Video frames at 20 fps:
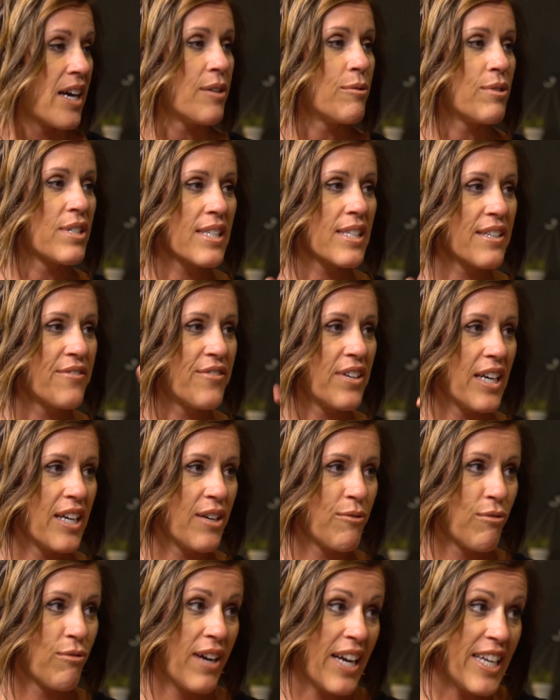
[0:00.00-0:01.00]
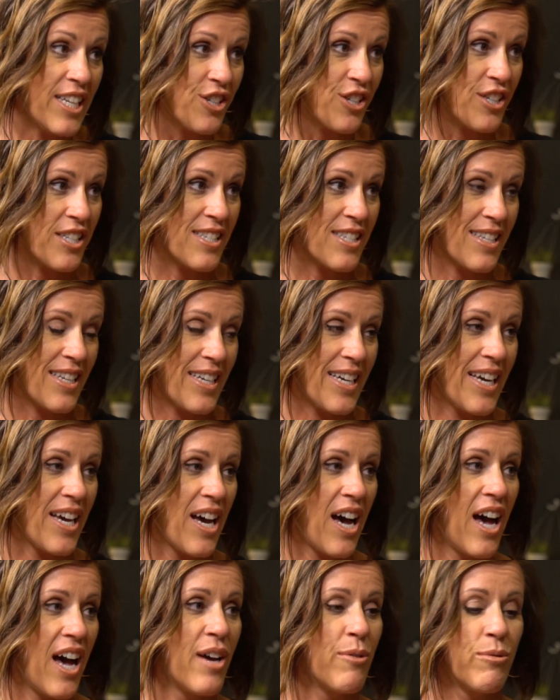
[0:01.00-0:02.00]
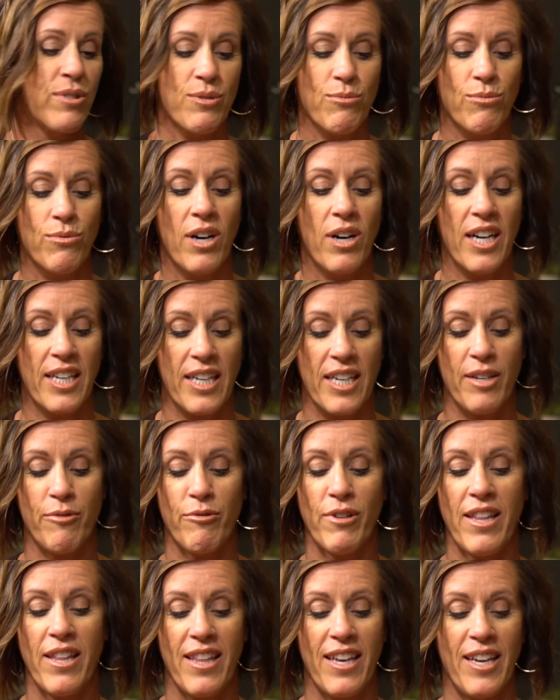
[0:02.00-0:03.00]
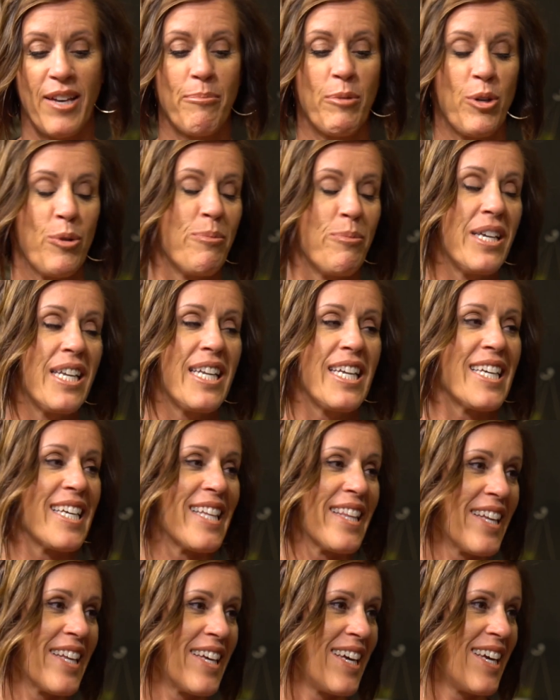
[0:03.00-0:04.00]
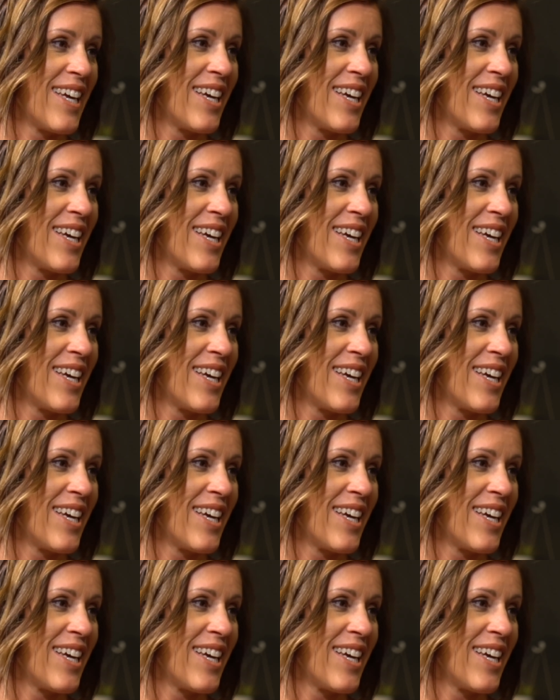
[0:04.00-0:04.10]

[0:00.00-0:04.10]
I was living righteously. I was walking with him obediently.